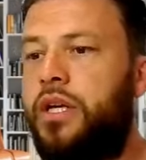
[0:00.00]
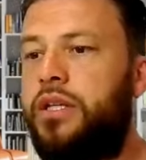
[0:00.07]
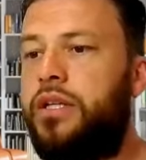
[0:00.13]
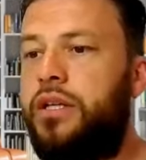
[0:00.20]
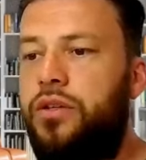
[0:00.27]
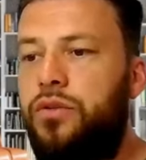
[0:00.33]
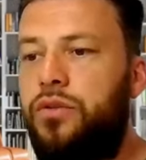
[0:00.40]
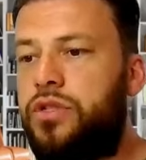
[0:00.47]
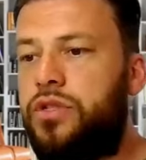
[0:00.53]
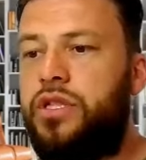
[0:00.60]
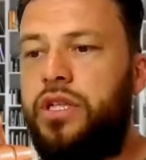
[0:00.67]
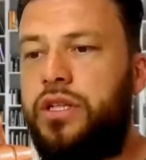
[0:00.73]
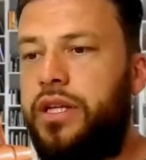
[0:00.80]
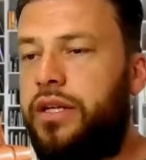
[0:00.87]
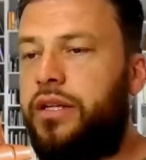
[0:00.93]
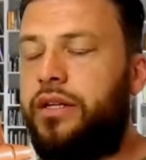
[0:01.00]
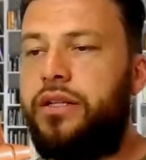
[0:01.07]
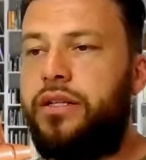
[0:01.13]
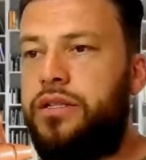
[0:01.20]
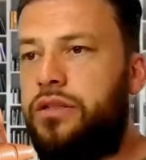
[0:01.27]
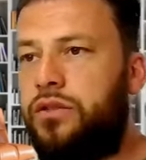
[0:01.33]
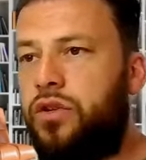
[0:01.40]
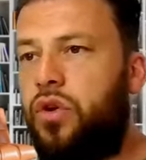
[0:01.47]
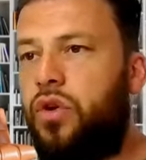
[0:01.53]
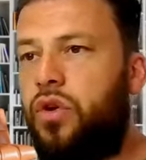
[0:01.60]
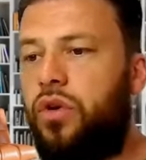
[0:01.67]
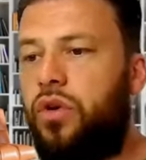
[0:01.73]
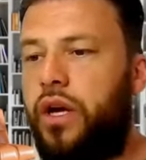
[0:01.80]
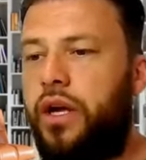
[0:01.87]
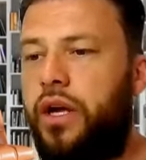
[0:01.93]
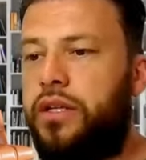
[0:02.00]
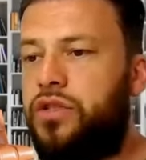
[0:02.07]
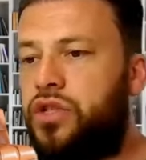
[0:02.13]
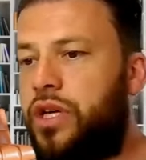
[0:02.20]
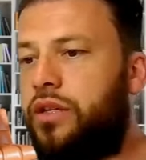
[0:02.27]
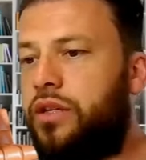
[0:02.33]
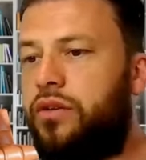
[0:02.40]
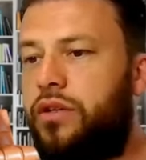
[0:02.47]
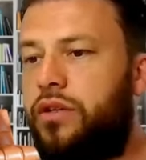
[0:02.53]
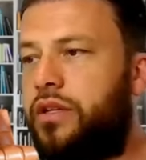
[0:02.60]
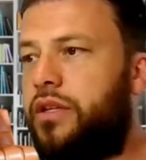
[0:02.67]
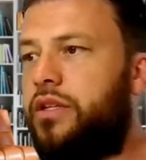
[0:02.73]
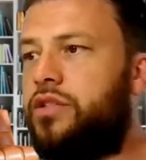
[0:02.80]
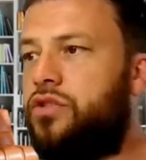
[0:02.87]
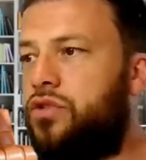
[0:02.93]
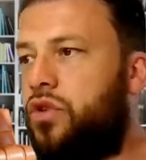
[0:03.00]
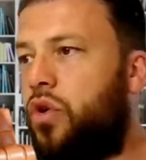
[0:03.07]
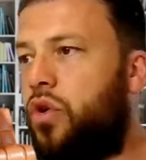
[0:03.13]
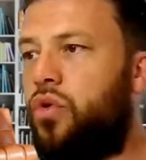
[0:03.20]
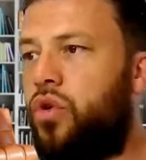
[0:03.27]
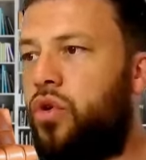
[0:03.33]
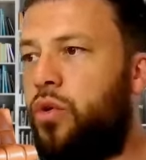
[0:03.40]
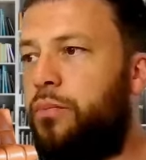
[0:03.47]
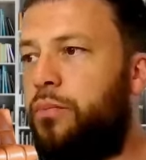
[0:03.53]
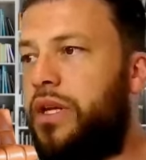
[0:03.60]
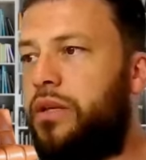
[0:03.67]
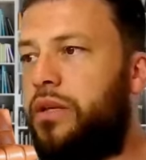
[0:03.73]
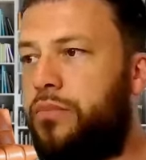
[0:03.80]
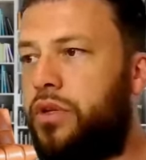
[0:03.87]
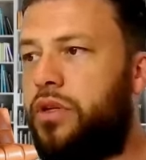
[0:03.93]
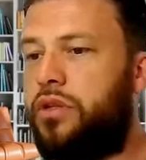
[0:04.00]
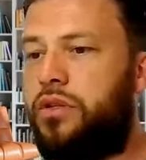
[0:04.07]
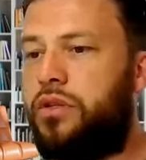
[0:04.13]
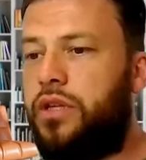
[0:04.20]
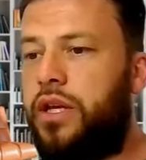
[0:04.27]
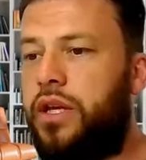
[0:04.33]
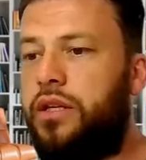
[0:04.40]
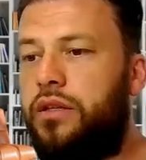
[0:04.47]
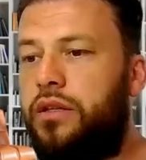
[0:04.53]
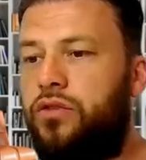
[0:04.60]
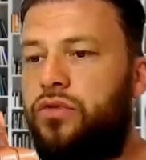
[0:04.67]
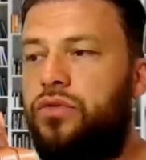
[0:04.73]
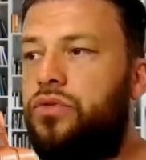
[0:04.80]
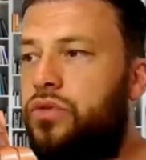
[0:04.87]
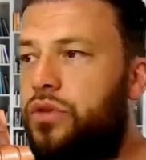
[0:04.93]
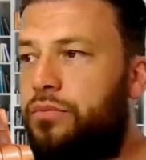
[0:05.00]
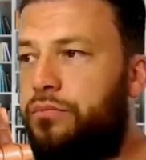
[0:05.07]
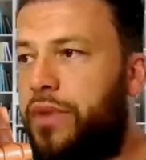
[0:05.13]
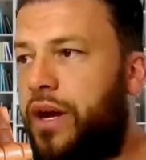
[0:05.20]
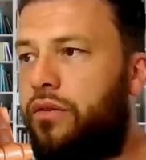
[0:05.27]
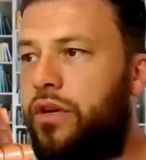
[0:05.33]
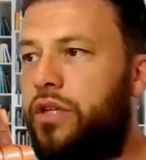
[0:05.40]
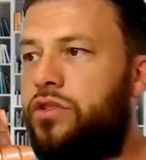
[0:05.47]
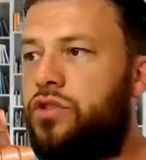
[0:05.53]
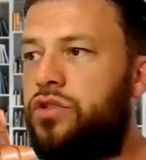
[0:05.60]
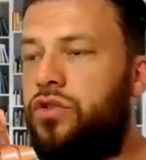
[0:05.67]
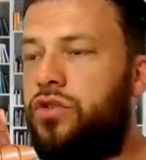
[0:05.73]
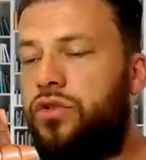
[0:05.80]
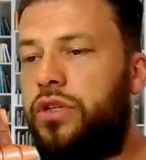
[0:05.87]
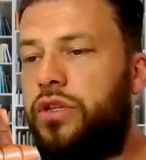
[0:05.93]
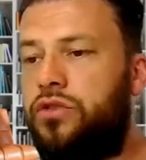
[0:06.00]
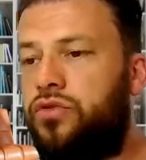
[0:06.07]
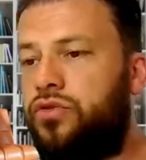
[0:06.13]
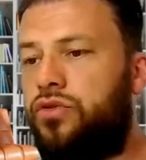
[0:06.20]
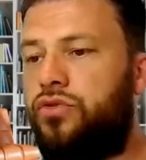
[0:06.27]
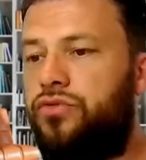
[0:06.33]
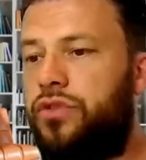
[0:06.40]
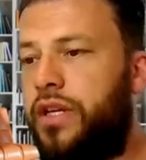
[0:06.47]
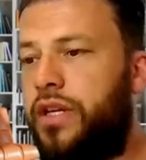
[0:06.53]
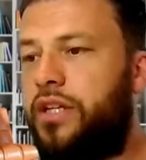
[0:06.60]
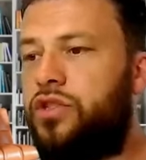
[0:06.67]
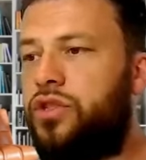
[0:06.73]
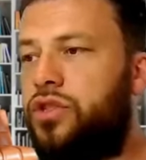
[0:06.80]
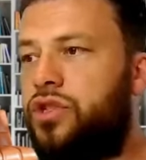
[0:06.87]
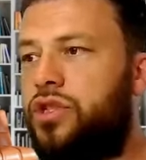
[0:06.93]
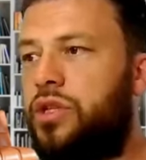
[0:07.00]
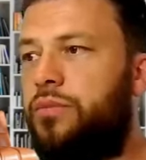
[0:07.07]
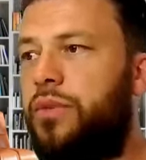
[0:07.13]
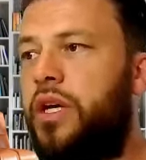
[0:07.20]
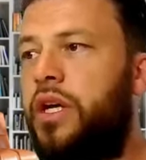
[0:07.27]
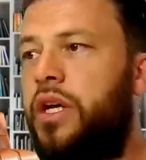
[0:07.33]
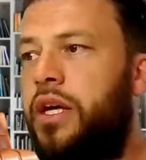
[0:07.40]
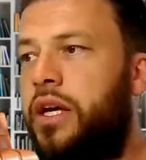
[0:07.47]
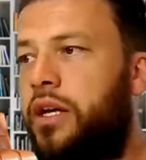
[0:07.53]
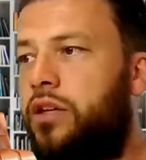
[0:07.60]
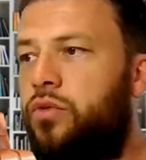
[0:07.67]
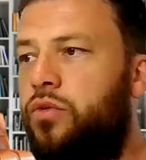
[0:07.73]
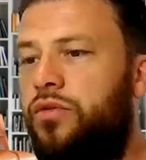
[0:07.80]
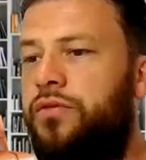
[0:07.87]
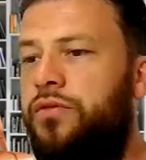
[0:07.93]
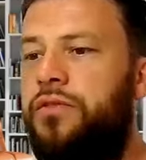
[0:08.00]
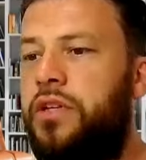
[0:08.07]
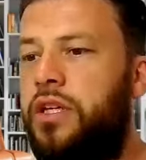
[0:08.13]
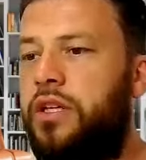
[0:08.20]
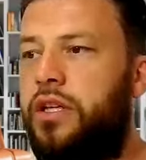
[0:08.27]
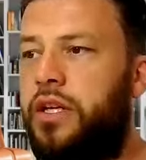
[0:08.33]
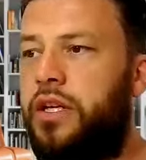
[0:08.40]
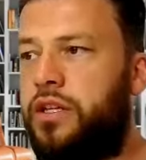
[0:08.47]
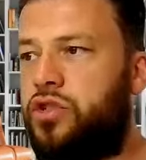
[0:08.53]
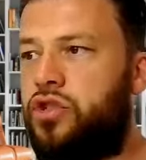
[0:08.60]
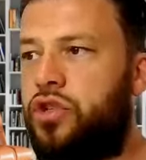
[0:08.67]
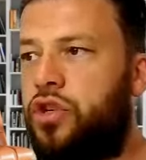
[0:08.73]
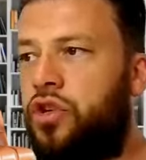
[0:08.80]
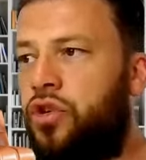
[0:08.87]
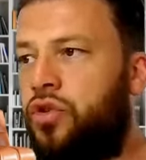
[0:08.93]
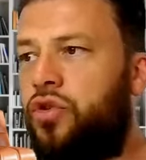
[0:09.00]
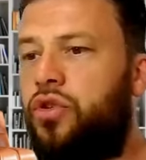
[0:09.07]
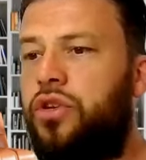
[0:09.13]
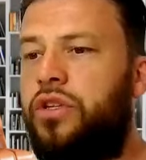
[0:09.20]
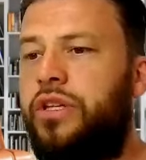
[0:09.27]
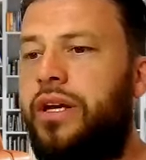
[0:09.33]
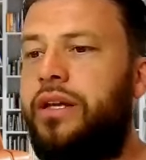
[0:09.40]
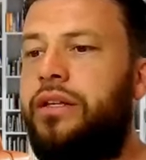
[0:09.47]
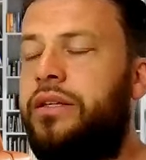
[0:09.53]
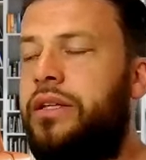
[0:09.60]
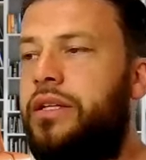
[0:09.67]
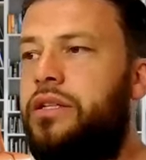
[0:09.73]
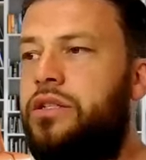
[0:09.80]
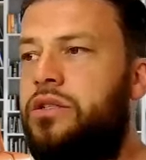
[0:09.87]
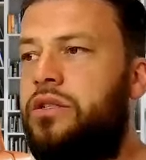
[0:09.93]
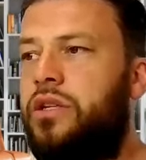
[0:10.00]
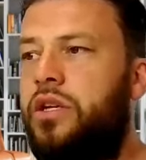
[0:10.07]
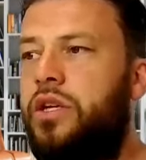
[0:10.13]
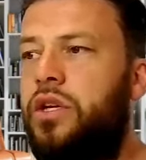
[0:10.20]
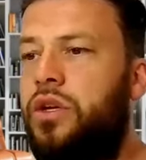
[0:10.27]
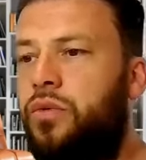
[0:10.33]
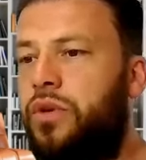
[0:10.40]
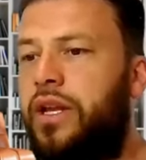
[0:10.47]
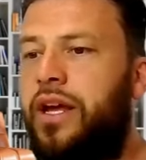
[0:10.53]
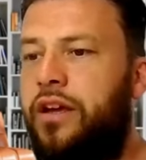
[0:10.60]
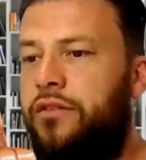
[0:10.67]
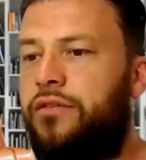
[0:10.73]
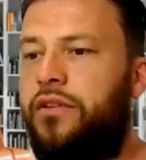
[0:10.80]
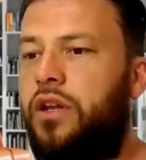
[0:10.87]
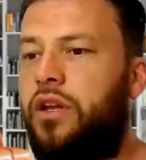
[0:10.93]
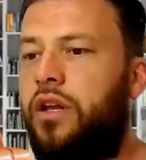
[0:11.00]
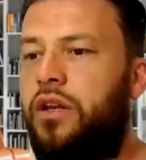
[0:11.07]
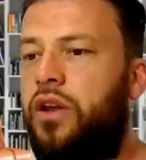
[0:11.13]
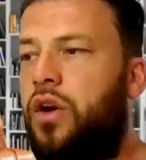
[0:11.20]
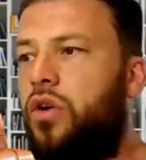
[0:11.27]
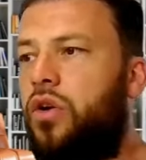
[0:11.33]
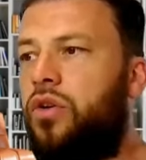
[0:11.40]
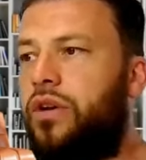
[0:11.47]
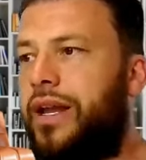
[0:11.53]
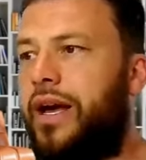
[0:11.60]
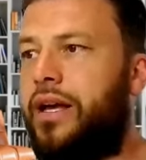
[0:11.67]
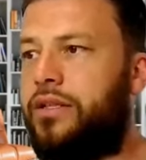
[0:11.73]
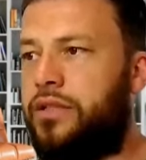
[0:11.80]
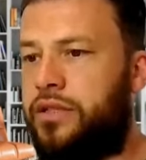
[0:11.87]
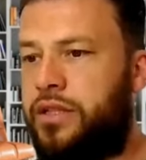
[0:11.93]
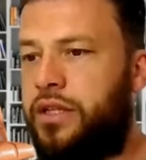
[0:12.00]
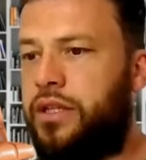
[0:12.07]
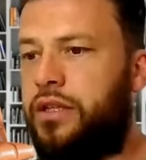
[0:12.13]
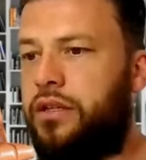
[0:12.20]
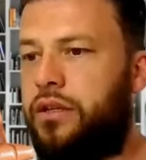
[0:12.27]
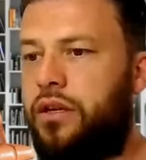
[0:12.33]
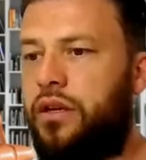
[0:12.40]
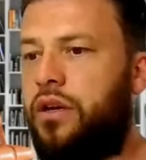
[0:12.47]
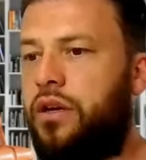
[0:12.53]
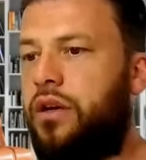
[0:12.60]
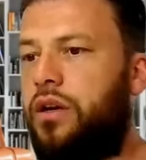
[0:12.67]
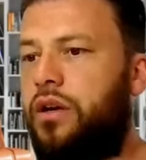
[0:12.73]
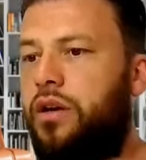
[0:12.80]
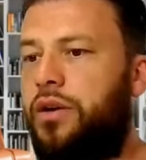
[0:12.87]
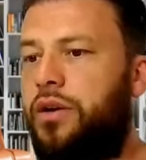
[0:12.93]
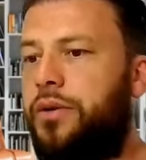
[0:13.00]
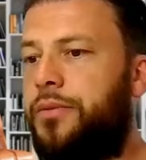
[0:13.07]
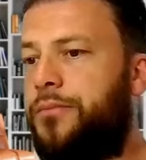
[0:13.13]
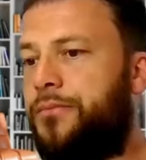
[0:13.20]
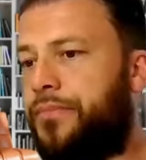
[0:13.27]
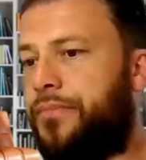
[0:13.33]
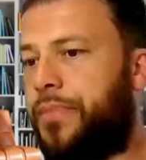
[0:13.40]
then you will see that there is no, in general, there is no commitment into the marriage or into the relationship. And you will feel insecure that this will have a long lasting um,